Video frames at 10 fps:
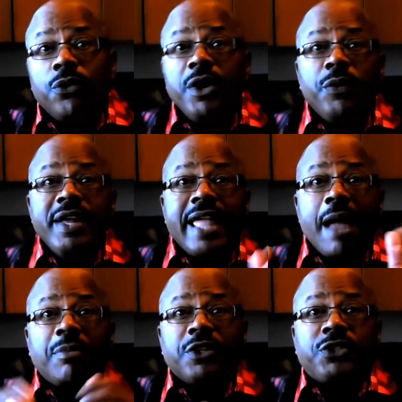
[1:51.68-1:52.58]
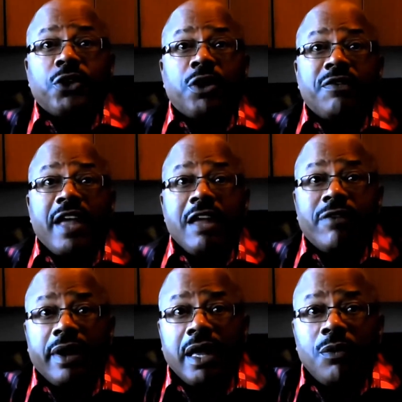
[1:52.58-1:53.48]
Recapping the story of
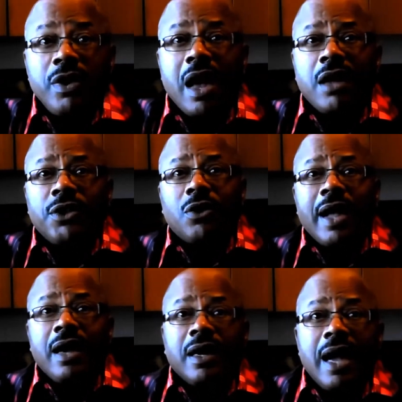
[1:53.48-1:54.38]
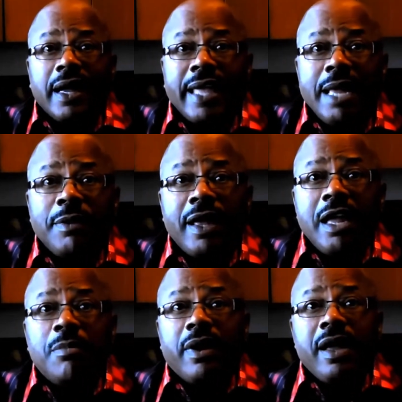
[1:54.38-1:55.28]
Abraham, we all know how God came to
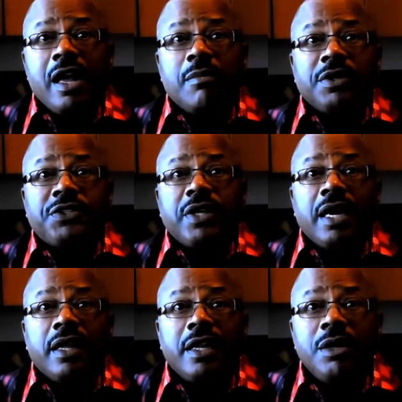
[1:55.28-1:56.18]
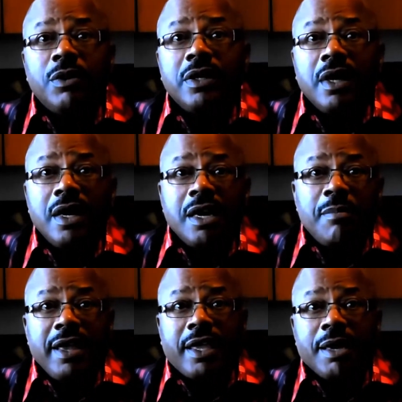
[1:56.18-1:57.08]
Abraham and said that he would
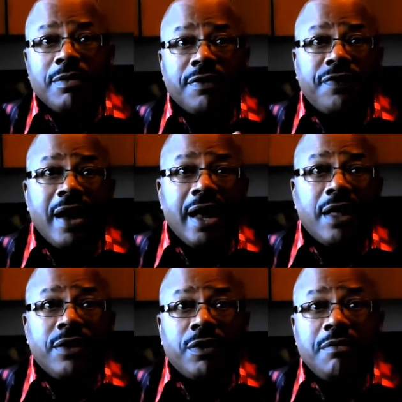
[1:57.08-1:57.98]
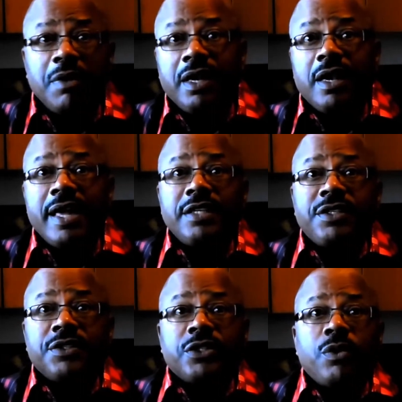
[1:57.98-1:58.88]
make him the father of many
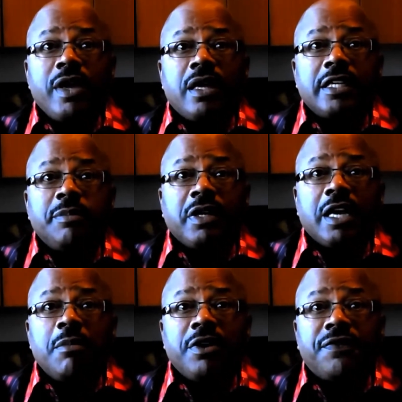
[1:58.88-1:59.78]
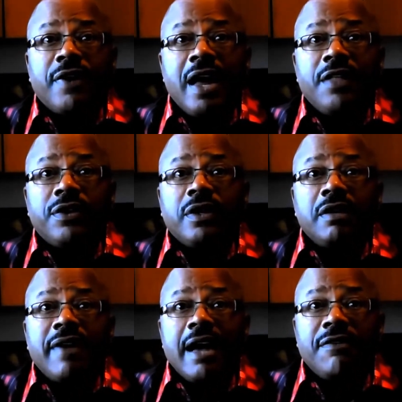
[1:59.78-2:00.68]
nations as well as becoming the father
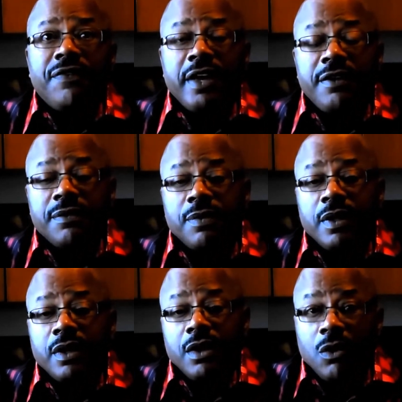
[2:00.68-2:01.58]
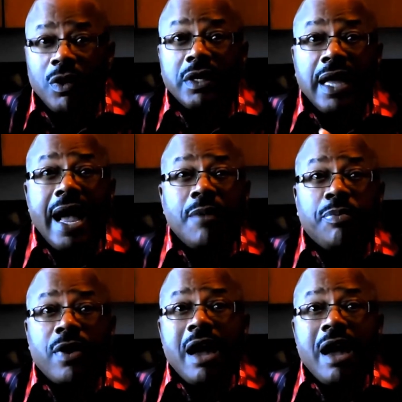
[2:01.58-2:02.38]
of our faith. Well, God